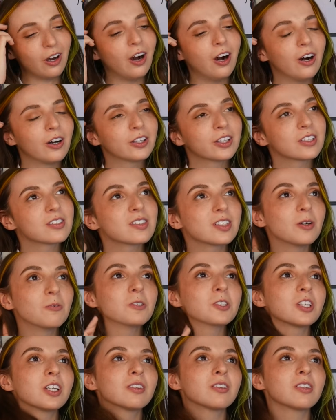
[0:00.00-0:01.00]
Oh, that
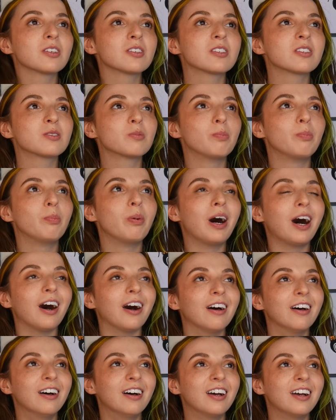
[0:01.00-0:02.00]
sandwich hit the
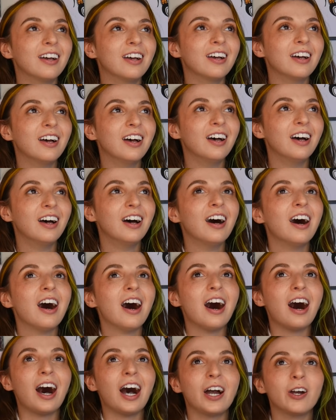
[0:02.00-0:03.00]
spot.
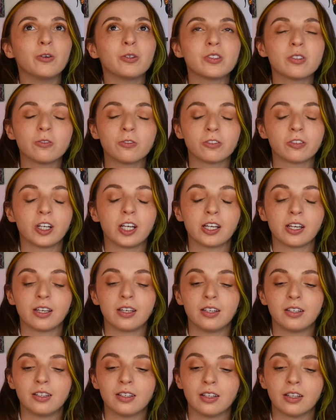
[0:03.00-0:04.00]
I was
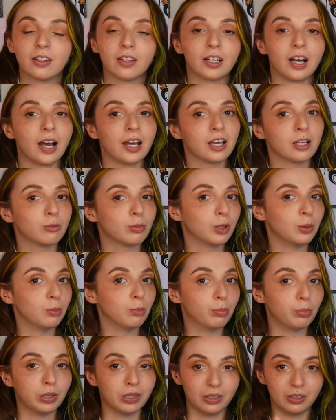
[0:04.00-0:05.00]
afraid that I had
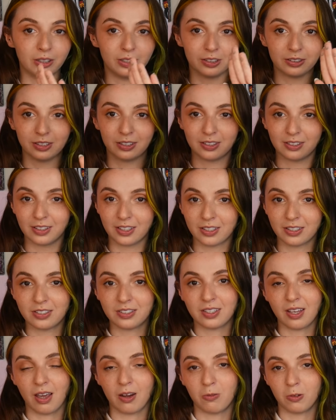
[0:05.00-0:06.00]
been building this
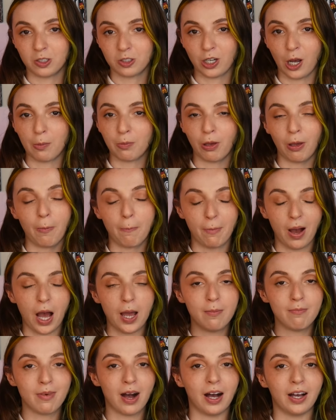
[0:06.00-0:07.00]
sandwich up in
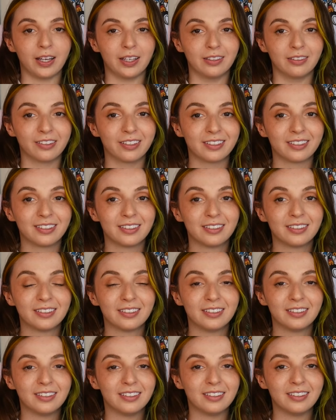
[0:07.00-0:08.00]
my mind,
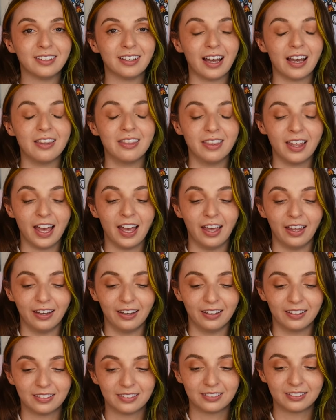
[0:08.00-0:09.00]
and
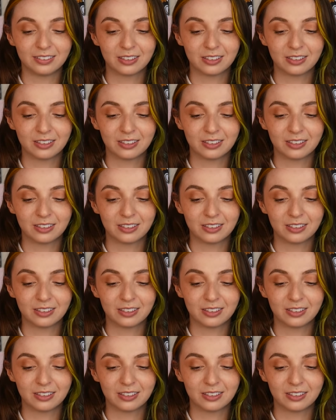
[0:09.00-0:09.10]
then